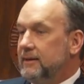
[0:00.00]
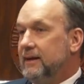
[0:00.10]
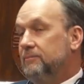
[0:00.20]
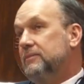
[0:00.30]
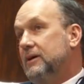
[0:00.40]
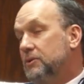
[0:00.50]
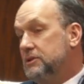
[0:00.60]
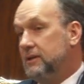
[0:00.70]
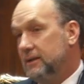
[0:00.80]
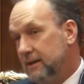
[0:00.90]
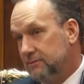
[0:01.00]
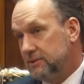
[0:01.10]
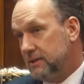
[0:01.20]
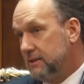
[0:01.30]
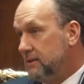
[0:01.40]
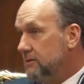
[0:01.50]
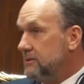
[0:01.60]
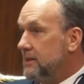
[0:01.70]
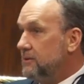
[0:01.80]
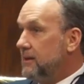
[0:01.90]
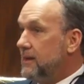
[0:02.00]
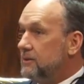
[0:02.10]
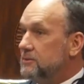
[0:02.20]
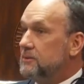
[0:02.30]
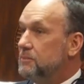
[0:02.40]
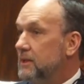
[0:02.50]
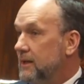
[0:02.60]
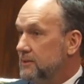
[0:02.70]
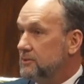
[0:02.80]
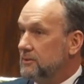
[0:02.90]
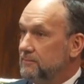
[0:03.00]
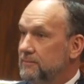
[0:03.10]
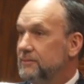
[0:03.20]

I, I wish I didn't have to stand here and tell you that because it'd be nice to